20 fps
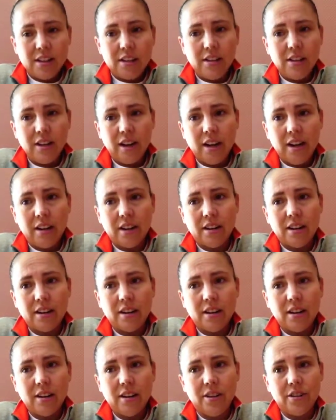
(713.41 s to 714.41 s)

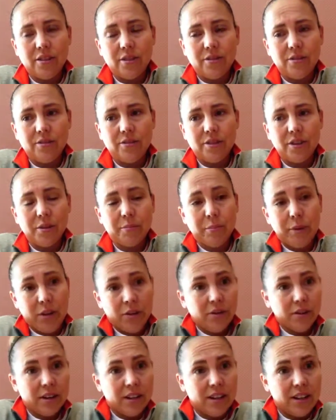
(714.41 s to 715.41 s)
their
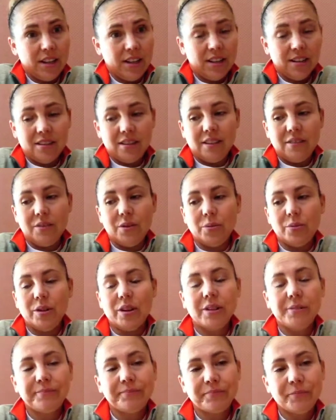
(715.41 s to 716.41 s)
purity, if you
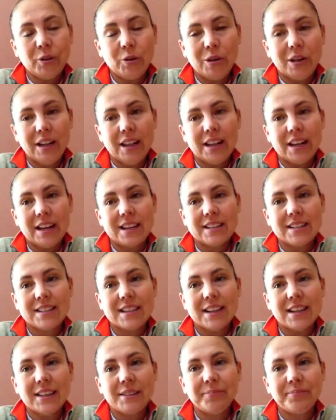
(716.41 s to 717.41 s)
will. Go to the next
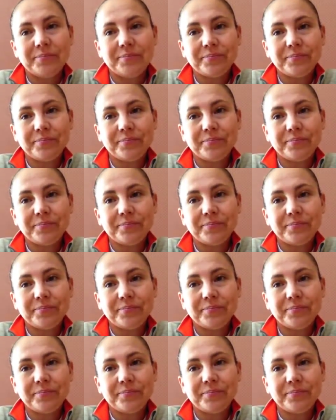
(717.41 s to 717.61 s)
slide.